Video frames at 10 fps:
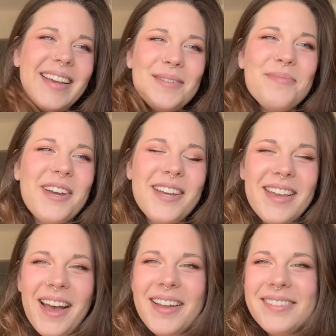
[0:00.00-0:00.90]
But
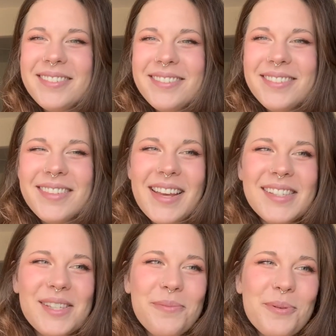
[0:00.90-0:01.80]
yeah,
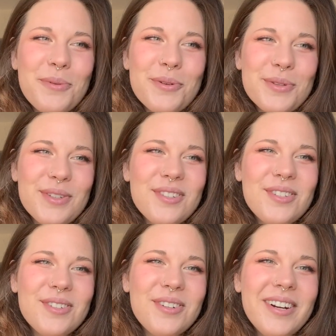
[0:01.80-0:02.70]
that's the proposal
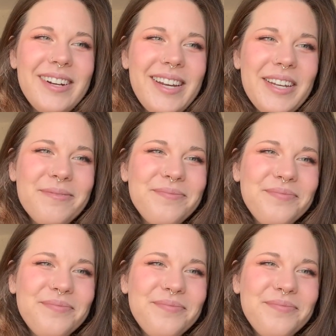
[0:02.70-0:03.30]
story.